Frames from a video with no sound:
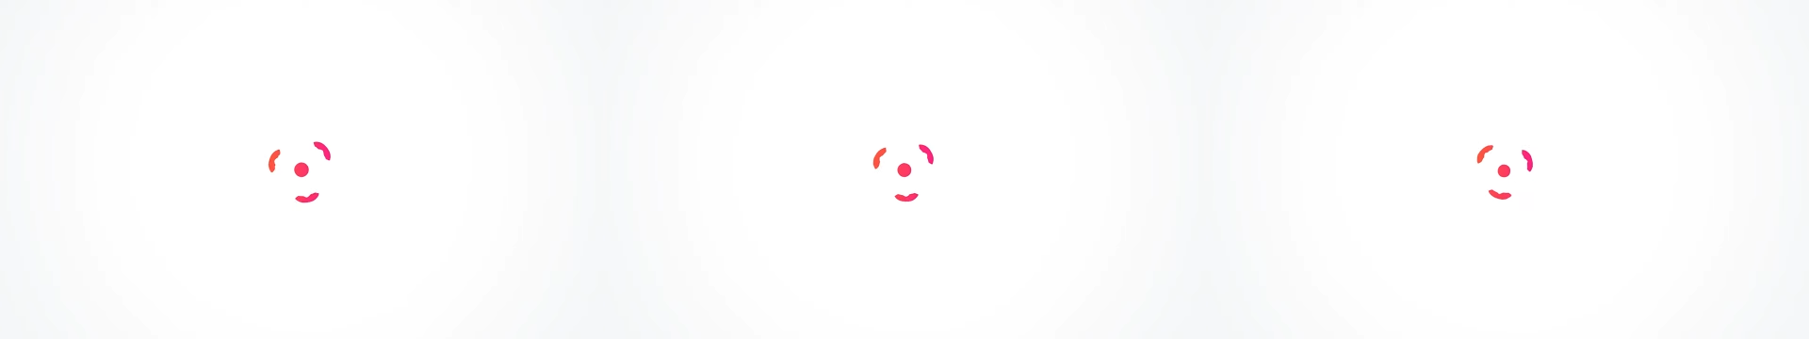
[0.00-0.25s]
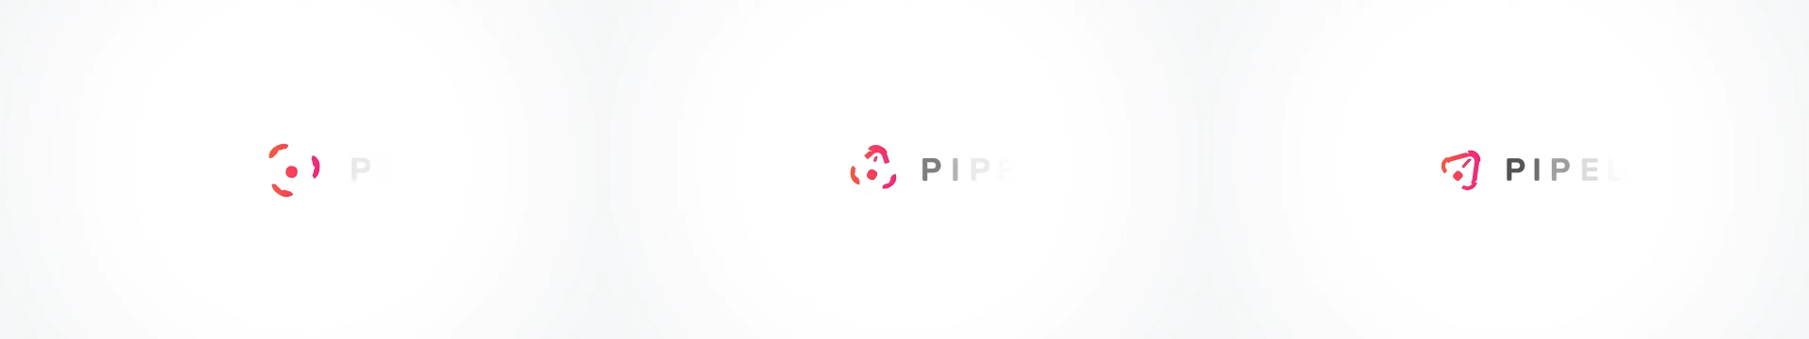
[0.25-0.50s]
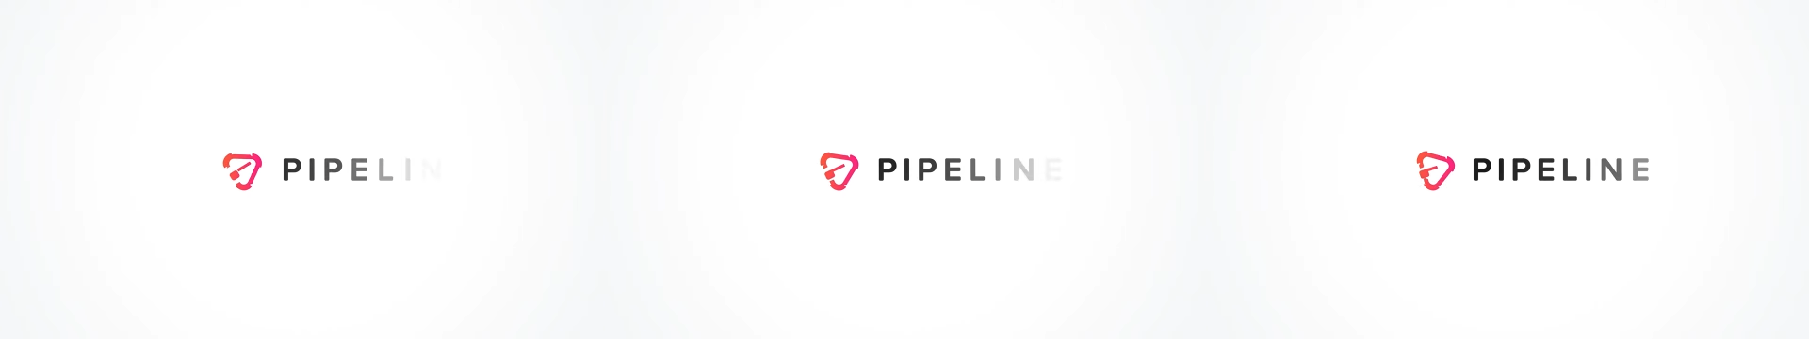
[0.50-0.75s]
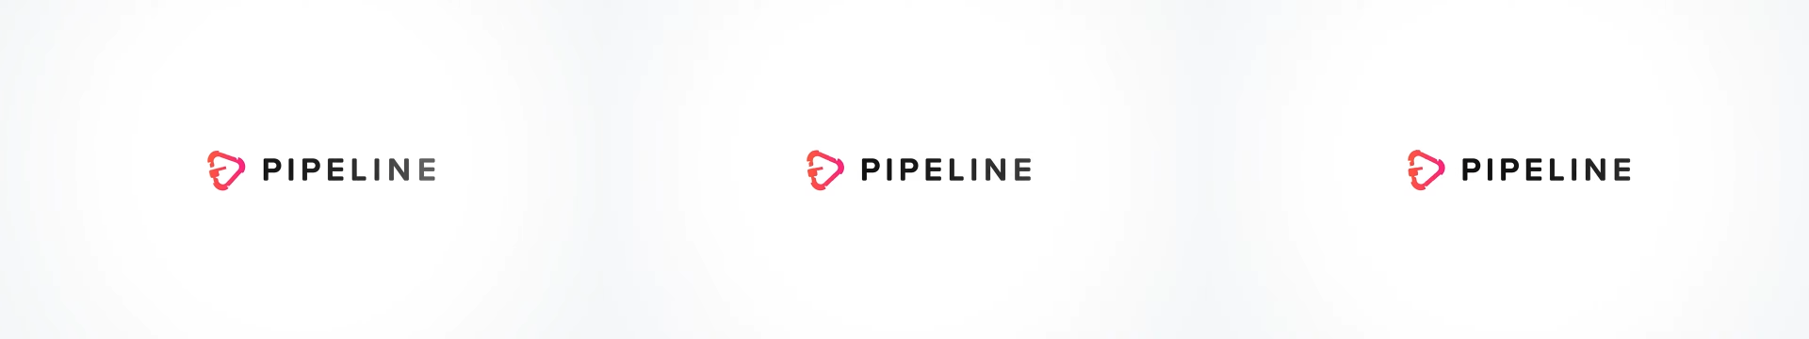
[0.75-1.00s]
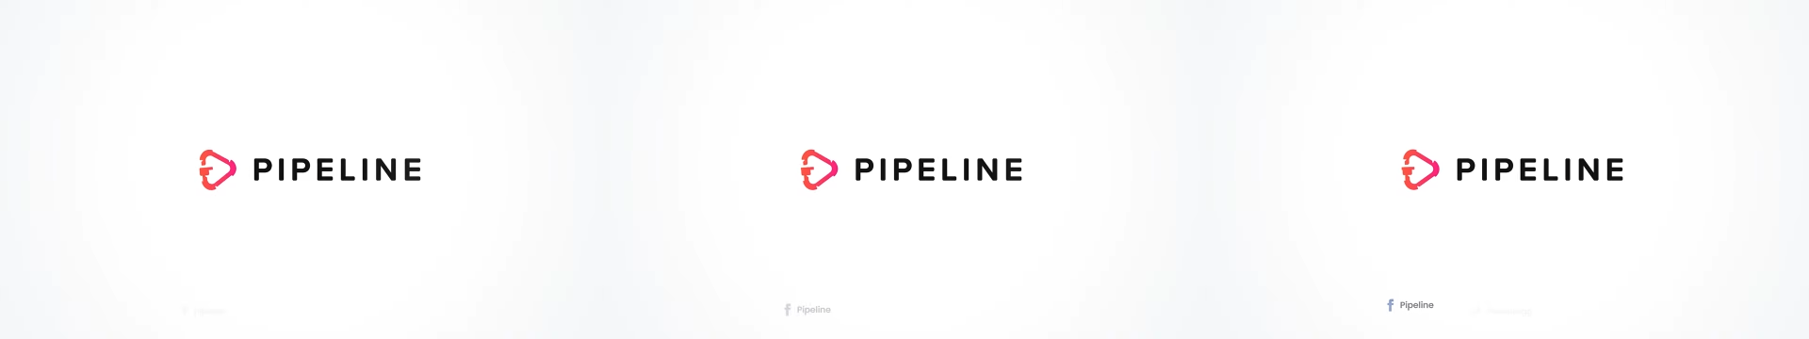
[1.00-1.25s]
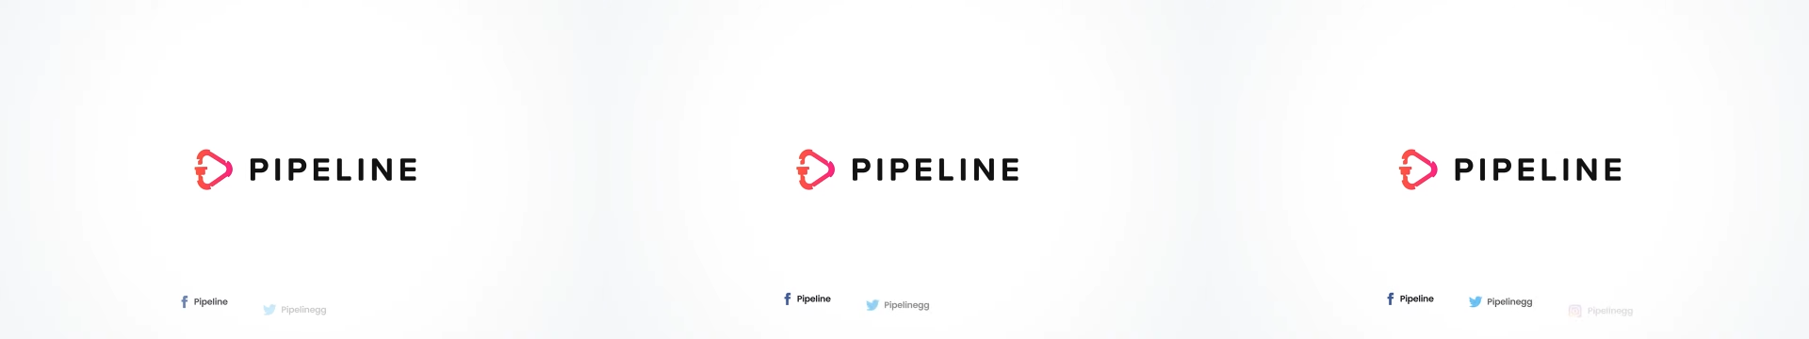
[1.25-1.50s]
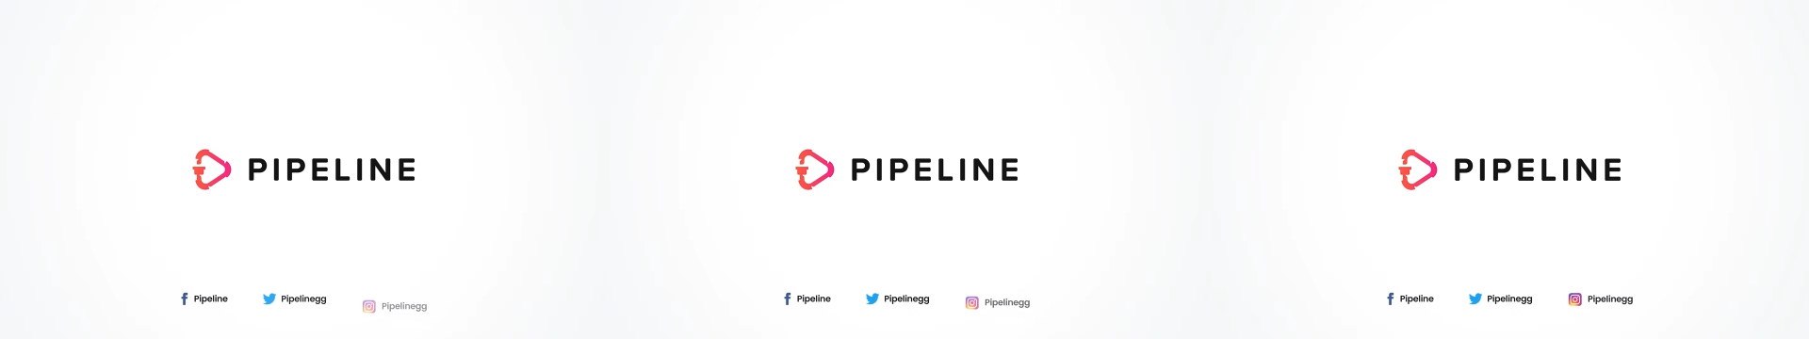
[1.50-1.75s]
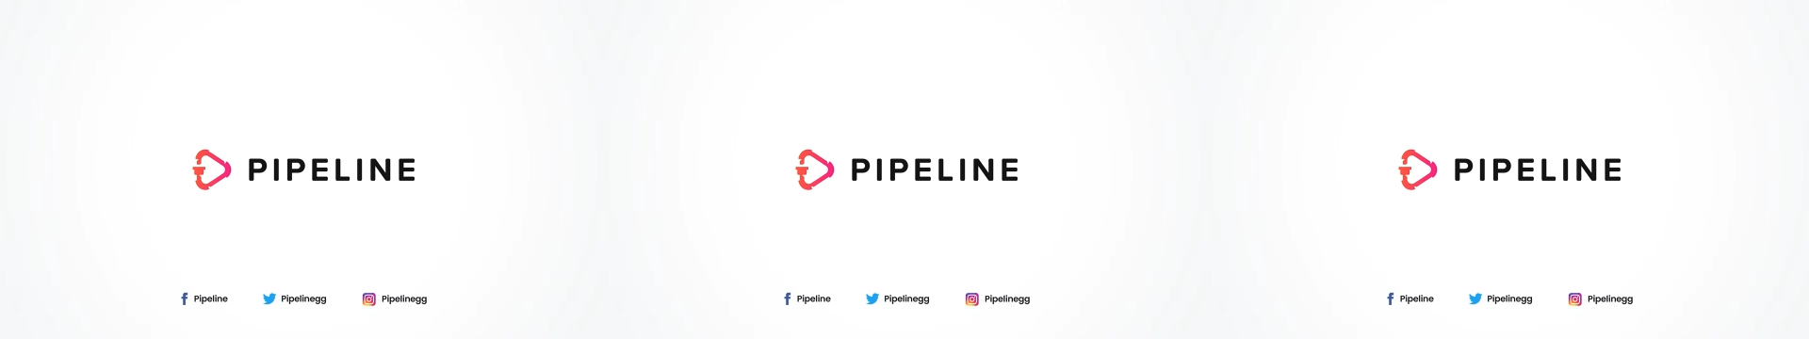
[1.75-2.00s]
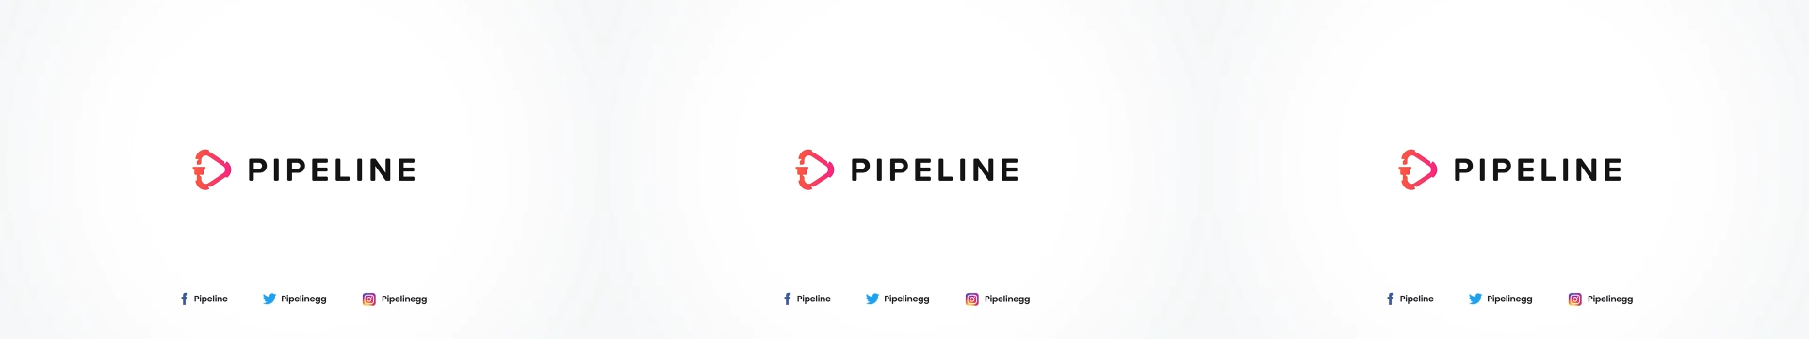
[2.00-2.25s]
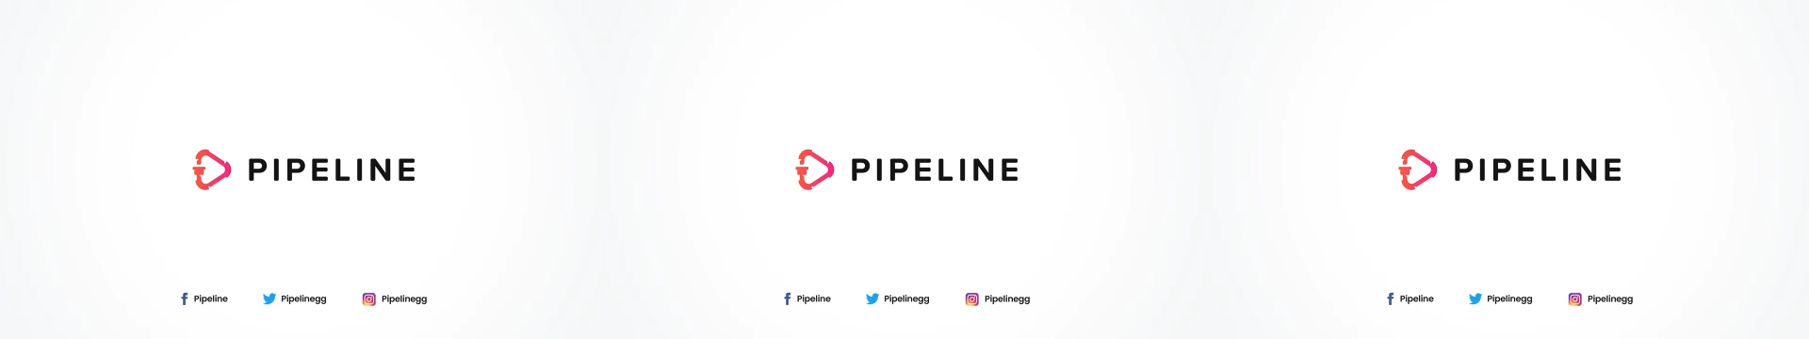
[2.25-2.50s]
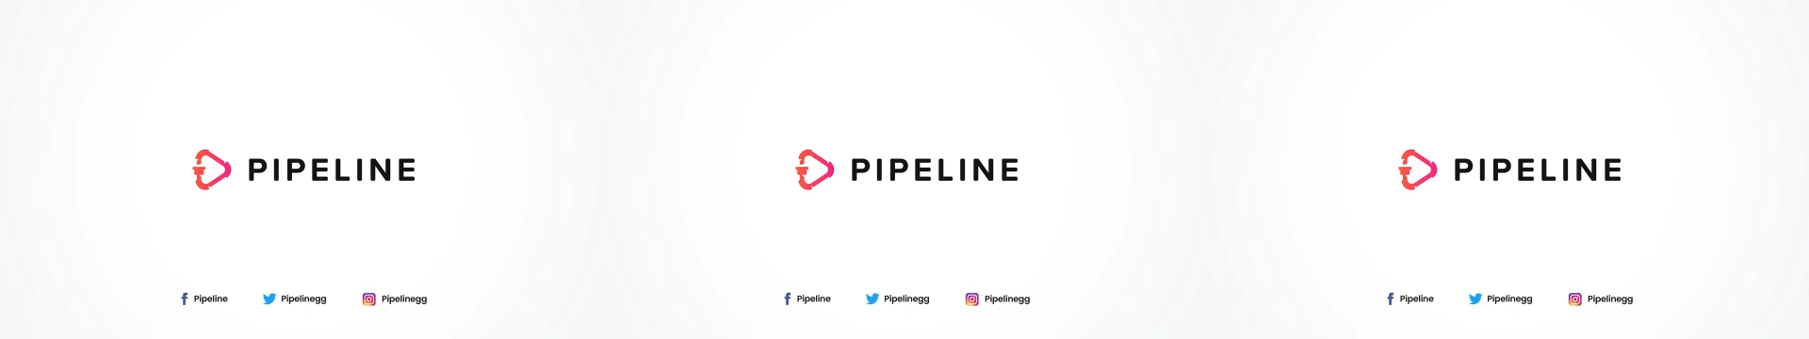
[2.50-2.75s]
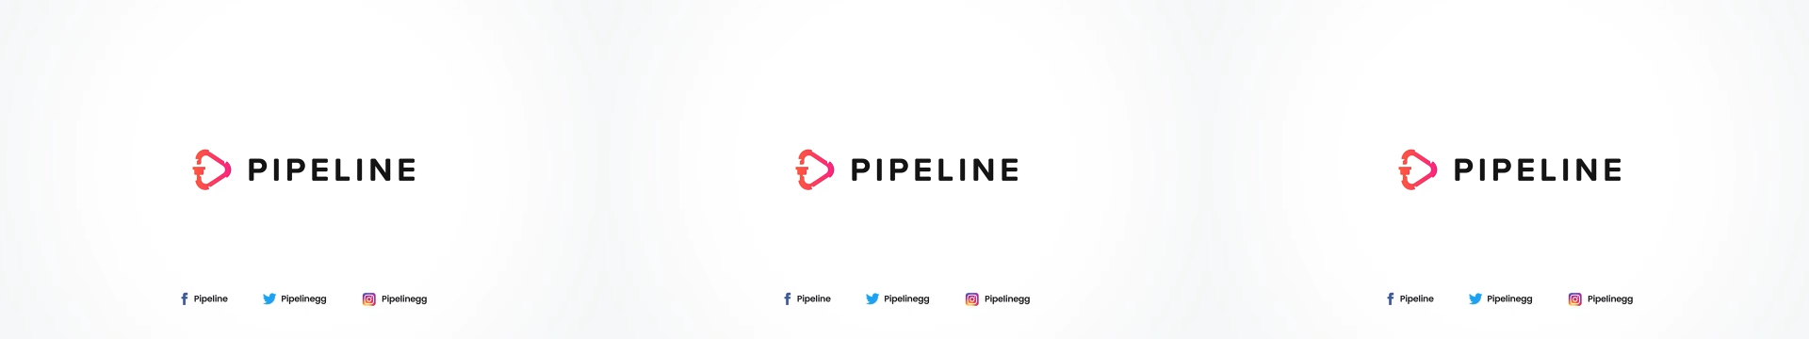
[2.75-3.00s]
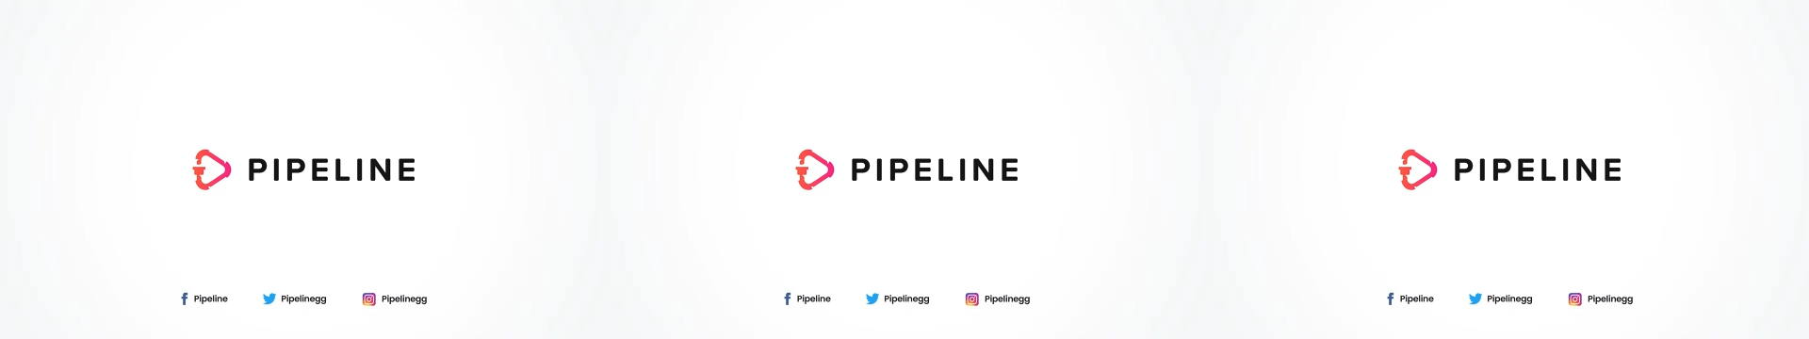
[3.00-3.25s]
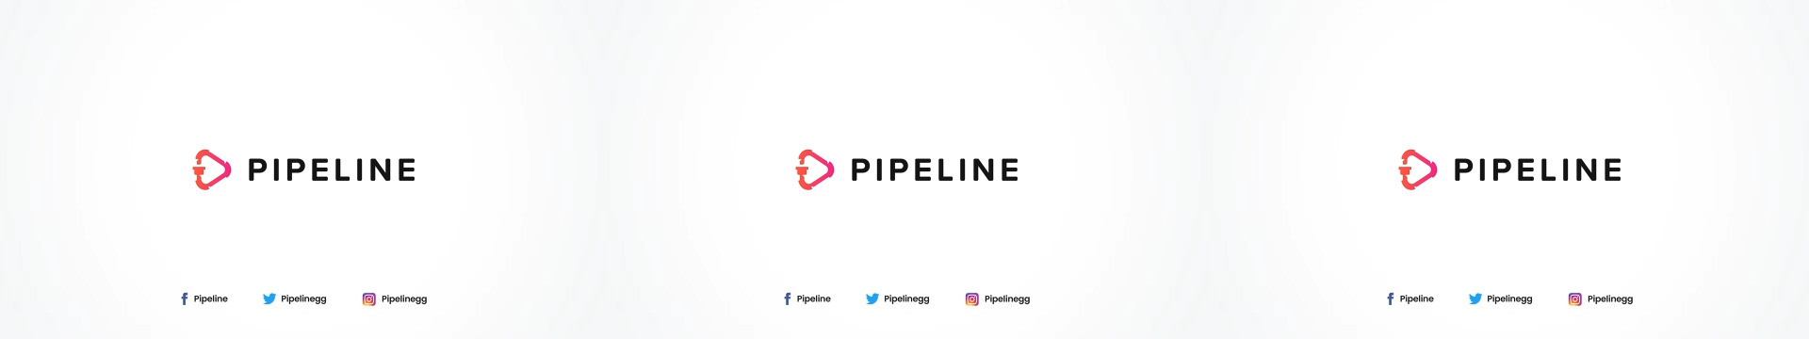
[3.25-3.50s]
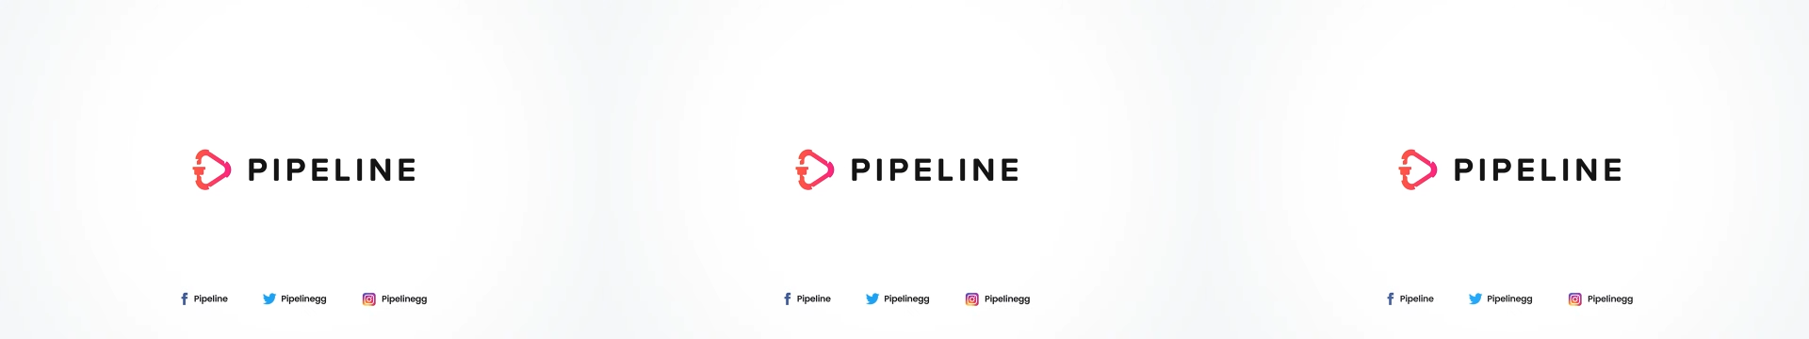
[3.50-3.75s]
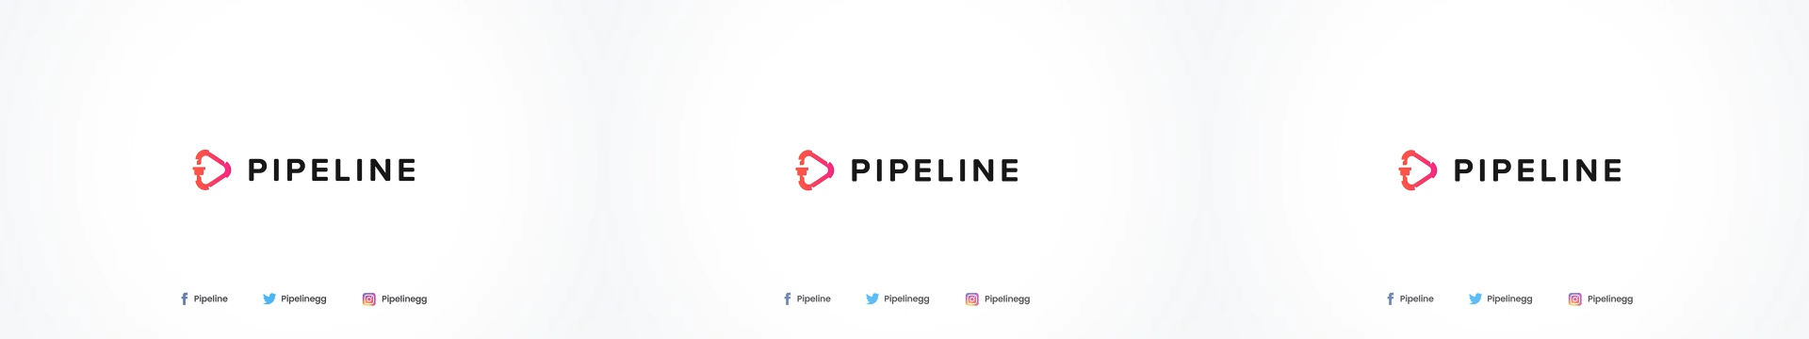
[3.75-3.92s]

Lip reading: (no speaker visible)